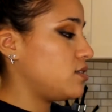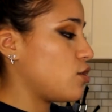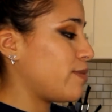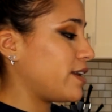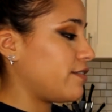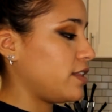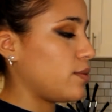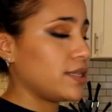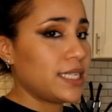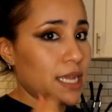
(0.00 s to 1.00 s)
Nobody really
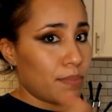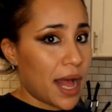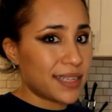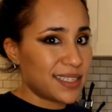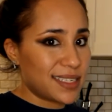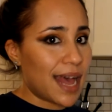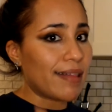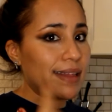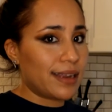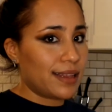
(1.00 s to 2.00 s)
wants to eat pasta
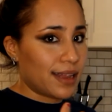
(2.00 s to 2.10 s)
salad and